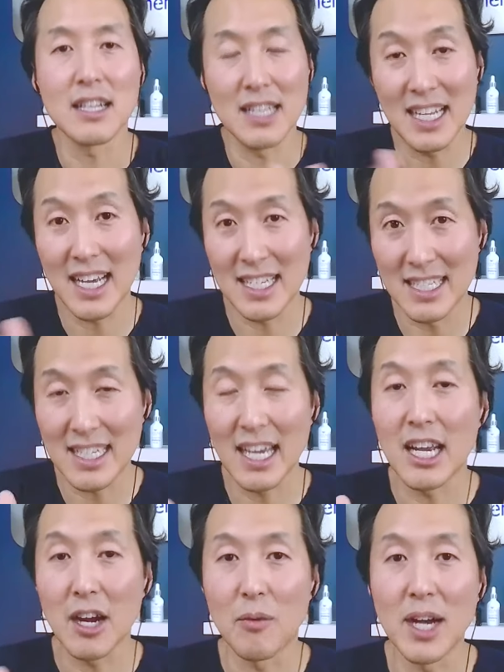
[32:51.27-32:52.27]
clean kind of
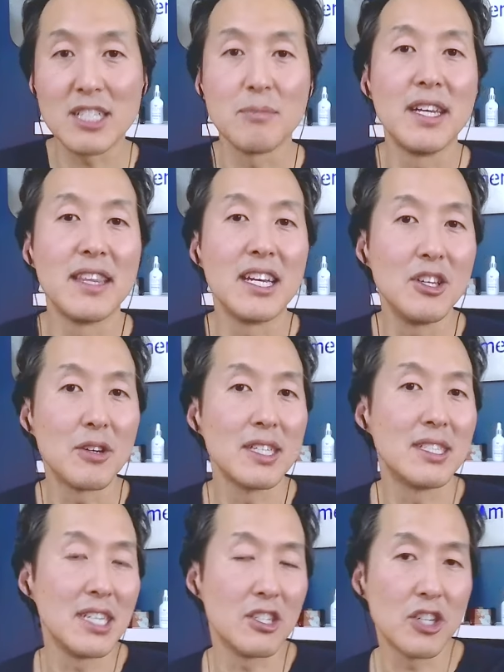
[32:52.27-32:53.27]
skincare regimen that you
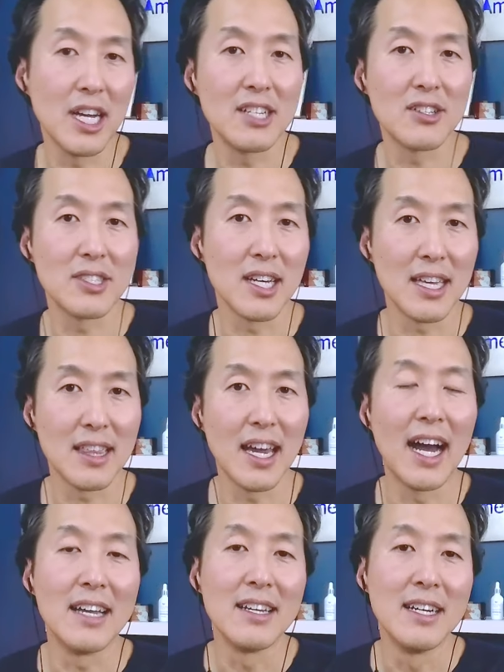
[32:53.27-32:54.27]
can see changes like
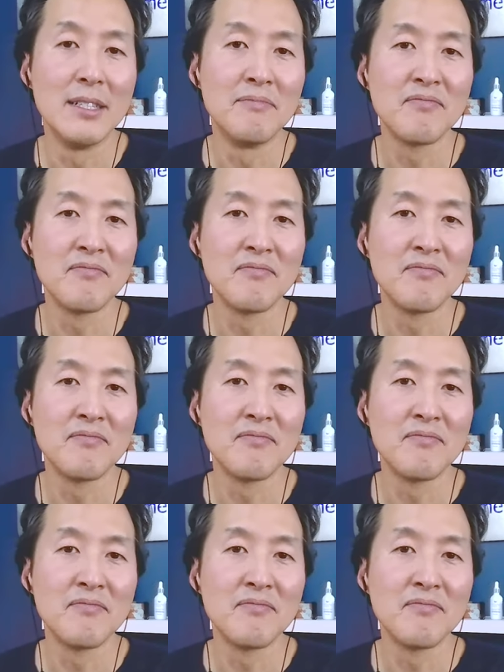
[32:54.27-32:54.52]
that.